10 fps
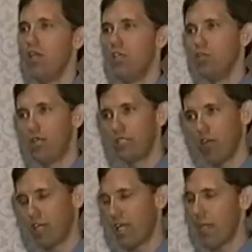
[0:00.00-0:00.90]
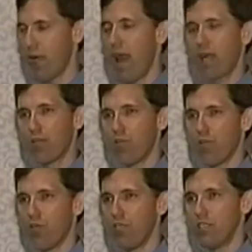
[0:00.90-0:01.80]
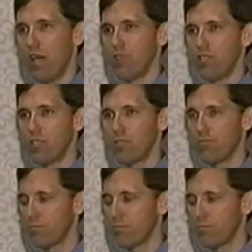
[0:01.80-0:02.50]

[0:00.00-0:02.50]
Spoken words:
You can start to interact with more of these objects.